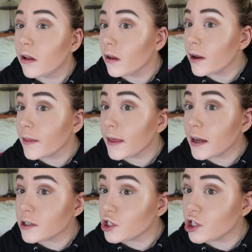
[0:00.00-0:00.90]
Look at
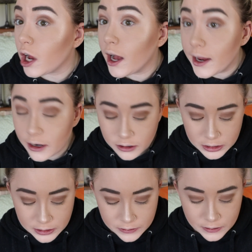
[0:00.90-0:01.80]
that shine
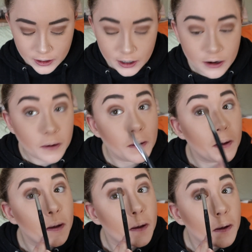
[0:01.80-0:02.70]
underneath there.
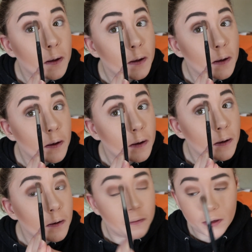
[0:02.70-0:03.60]

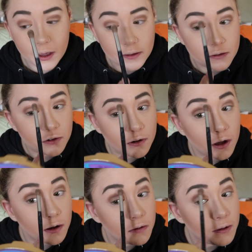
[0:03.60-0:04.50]
Okay, should
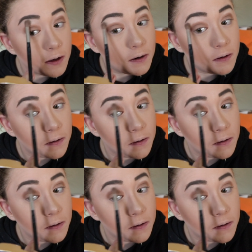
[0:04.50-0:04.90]
not do that.